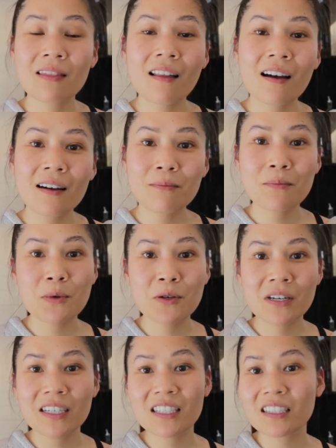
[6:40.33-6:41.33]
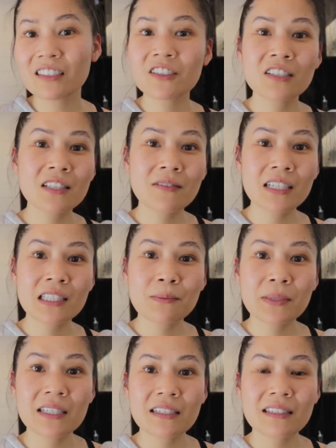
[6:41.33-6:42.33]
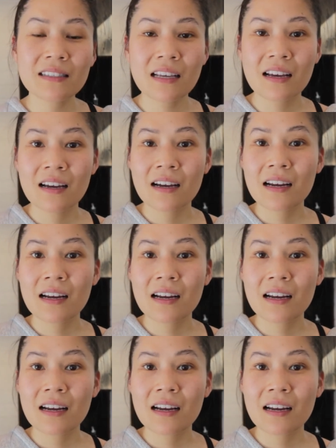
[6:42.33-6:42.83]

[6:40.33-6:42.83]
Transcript: lot more delicious recipes